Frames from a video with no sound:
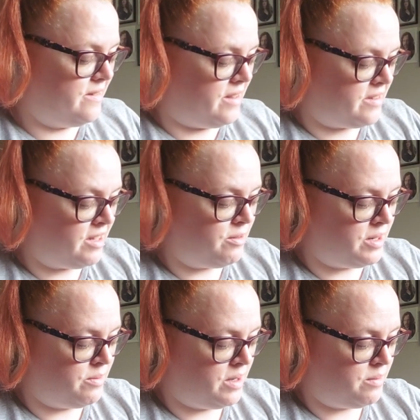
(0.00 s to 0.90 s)
I think I
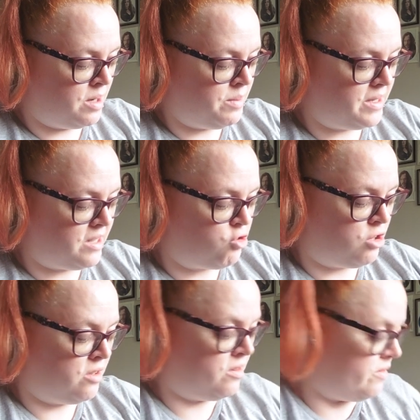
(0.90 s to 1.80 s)
might
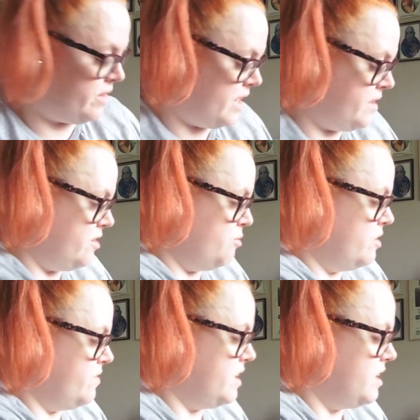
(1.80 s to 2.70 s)
get another one
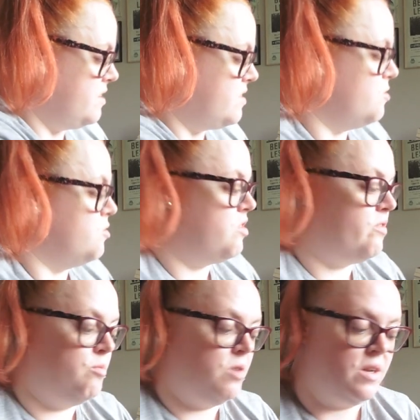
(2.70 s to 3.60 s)
of these or a
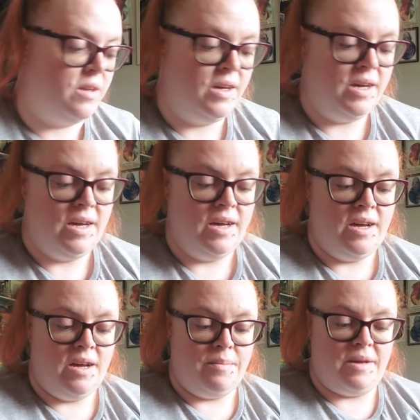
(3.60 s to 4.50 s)
different one.
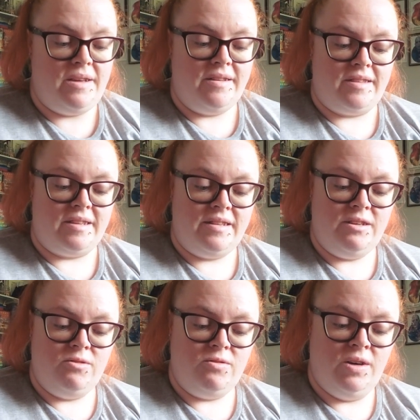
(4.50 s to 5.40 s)
But it's this
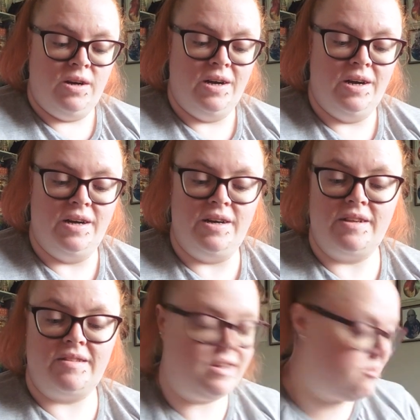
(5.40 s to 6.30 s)
little
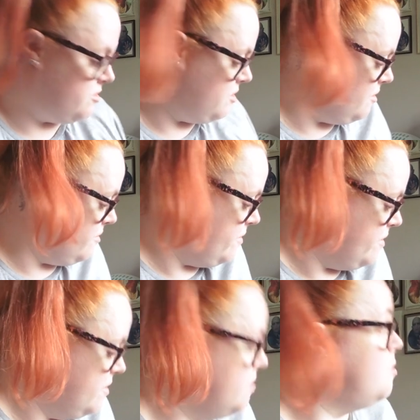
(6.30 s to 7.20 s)
decorative
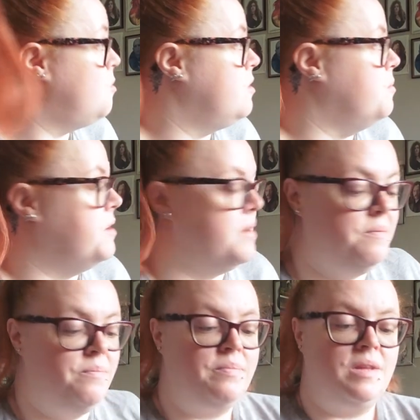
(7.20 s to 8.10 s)

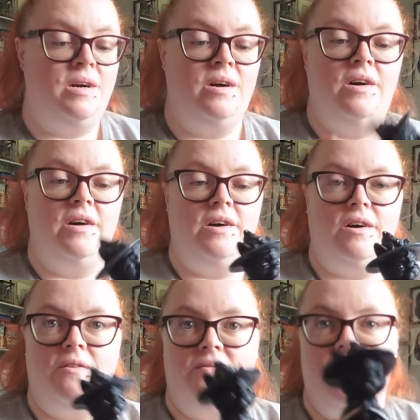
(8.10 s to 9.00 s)
ornament of